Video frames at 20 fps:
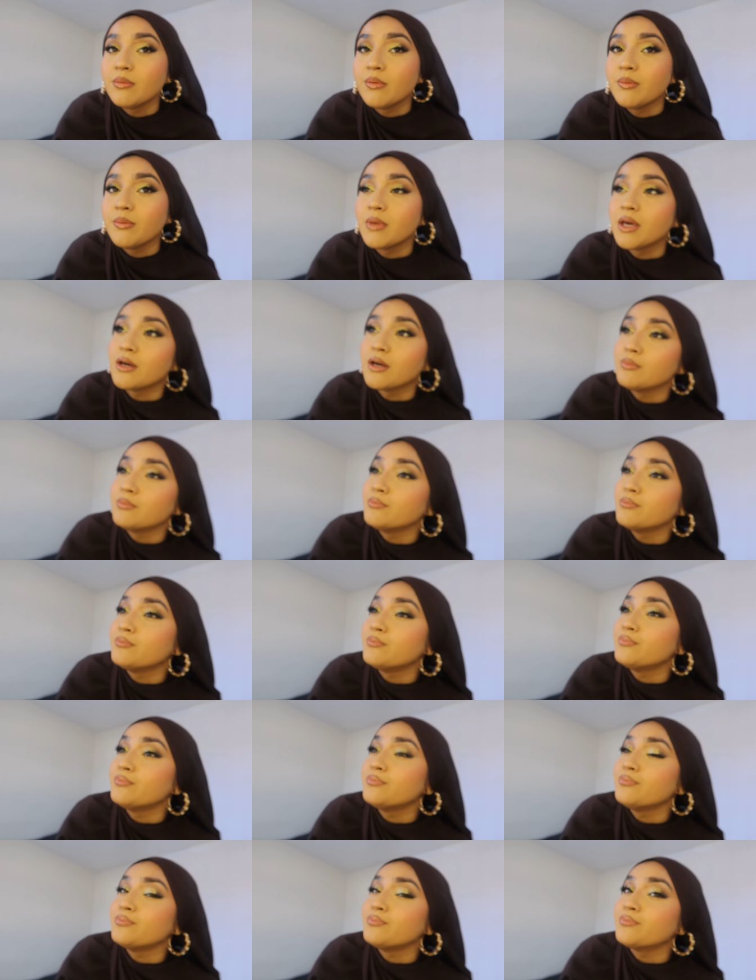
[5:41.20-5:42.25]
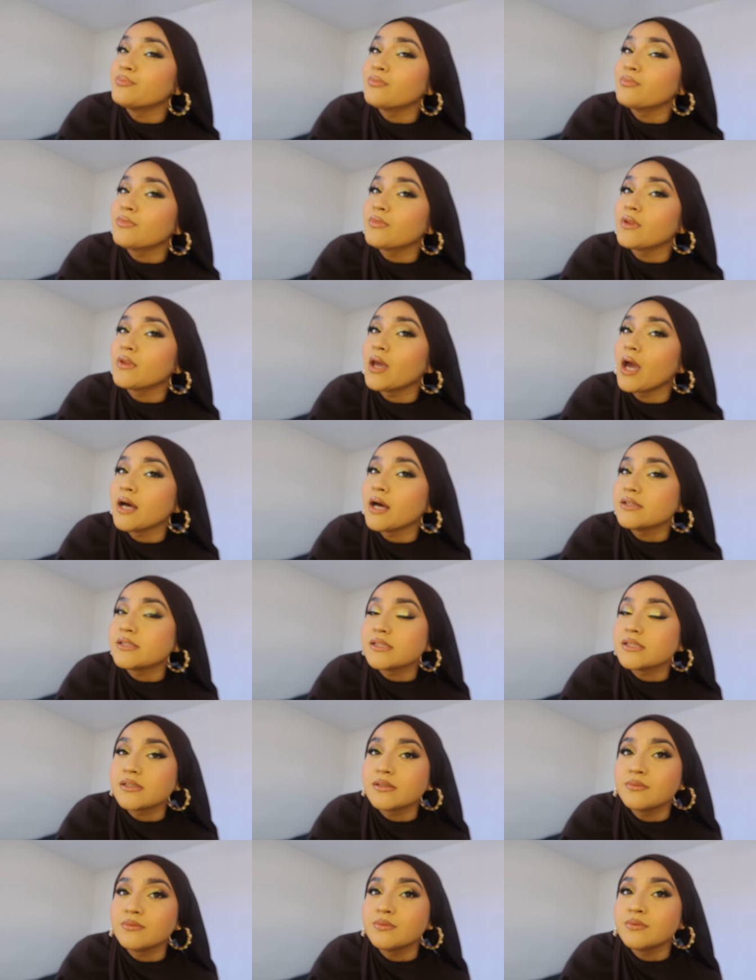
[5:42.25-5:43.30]
at my makeup. Mm, yes.
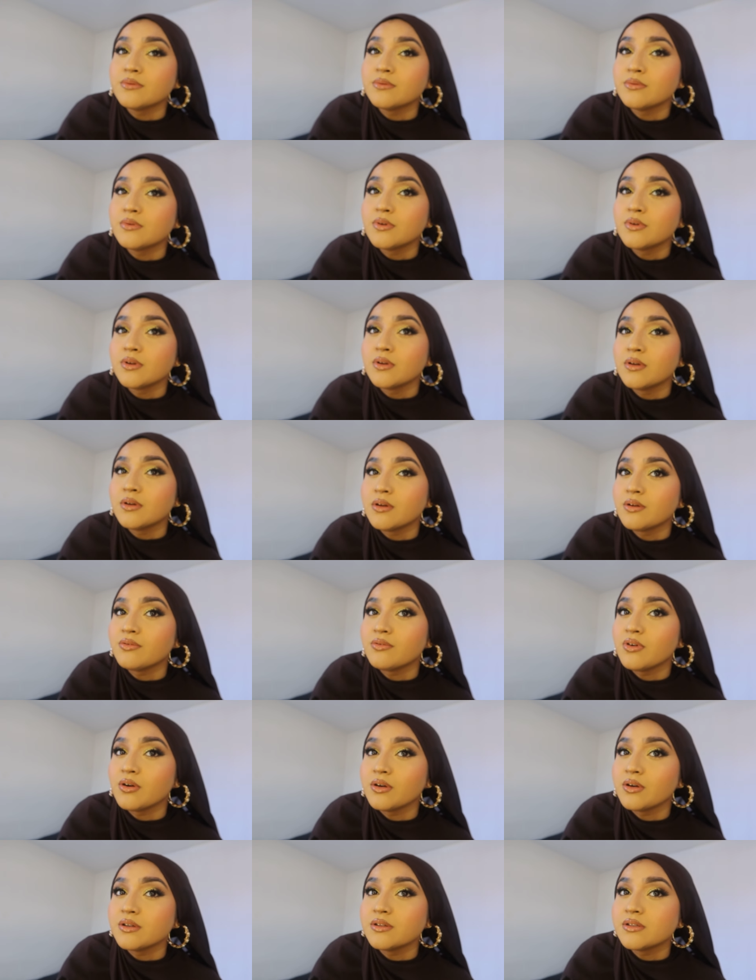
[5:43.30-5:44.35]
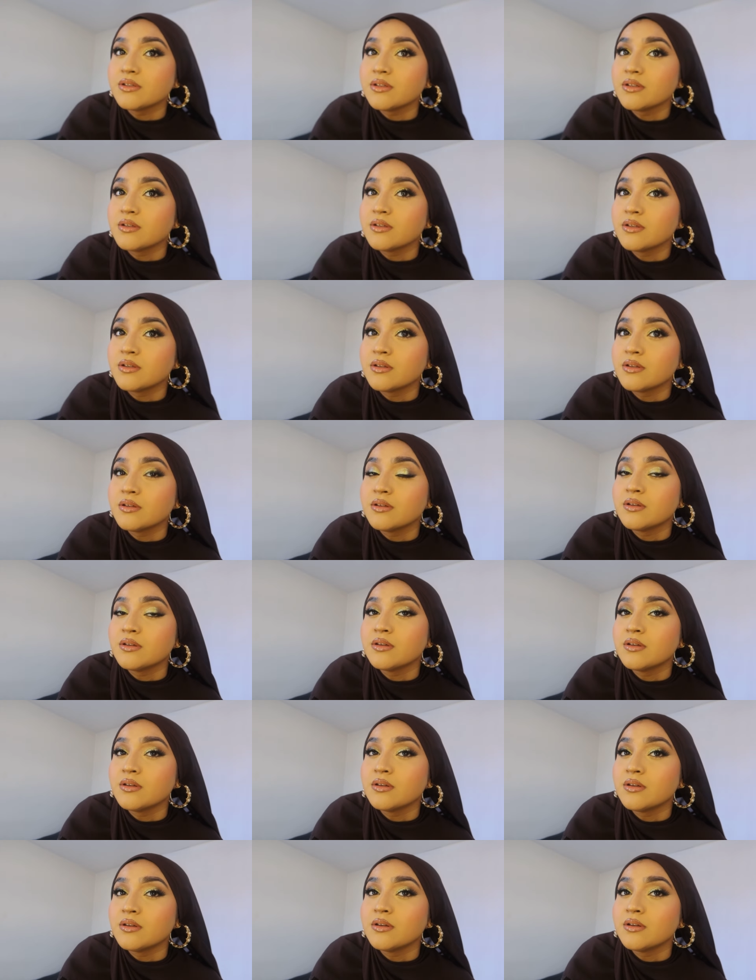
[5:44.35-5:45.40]
Focus.
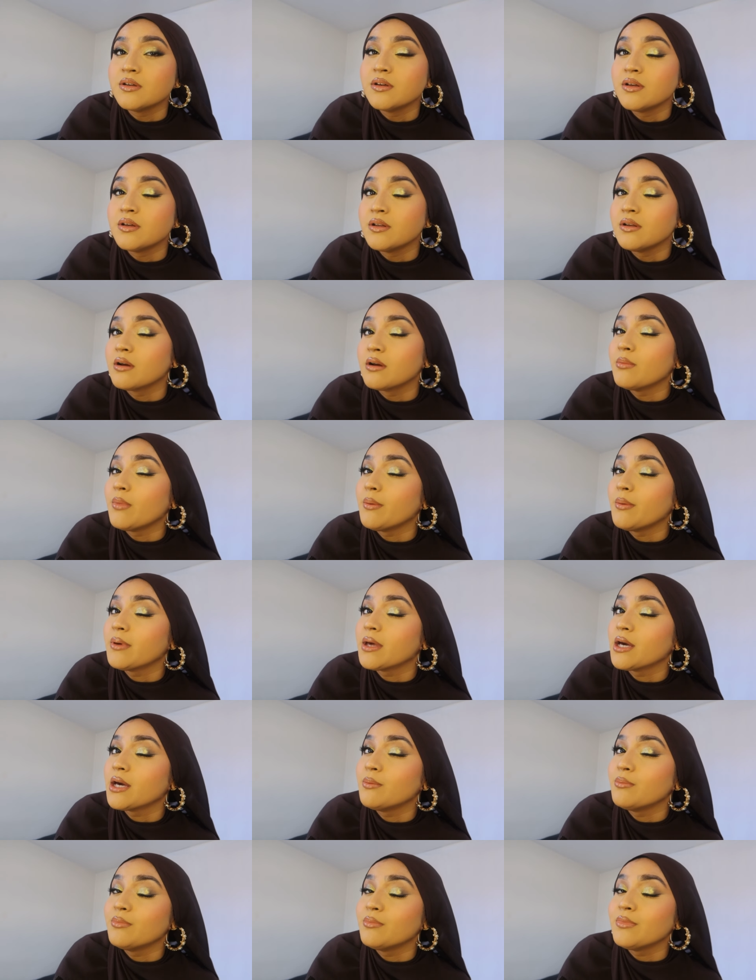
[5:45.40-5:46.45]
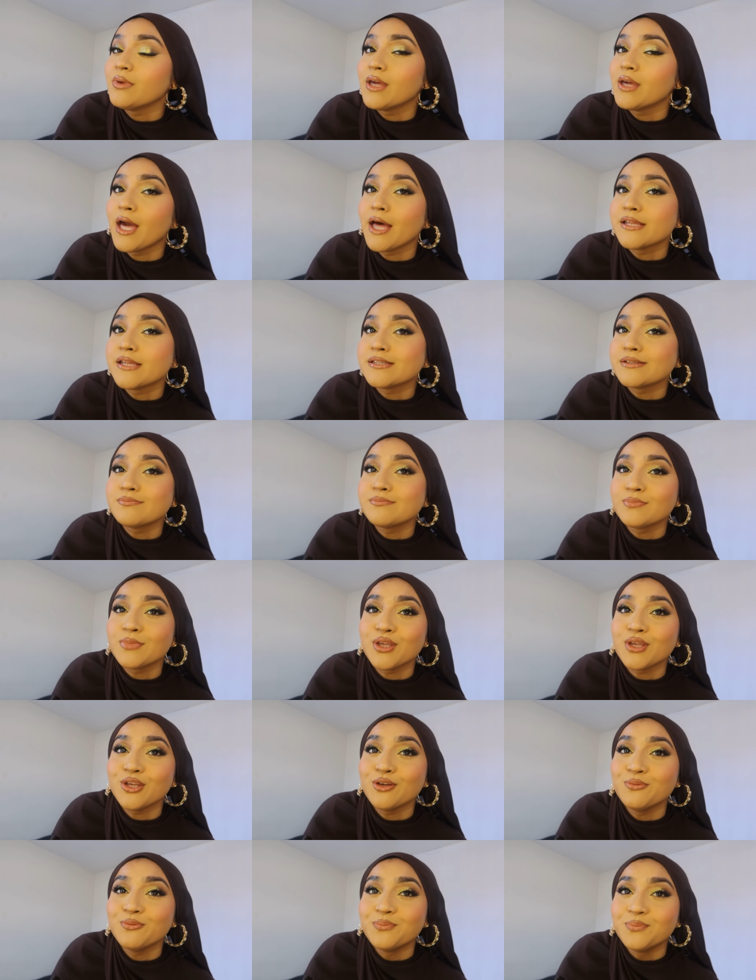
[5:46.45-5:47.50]
Look at my makeup. Yes,
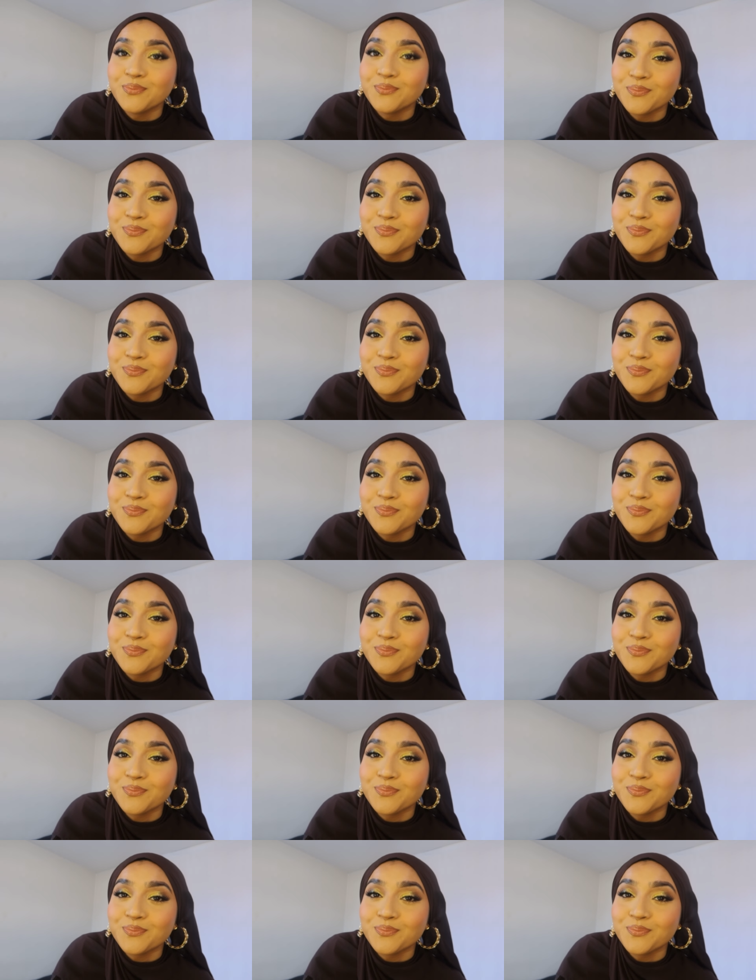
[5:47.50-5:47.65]
cute.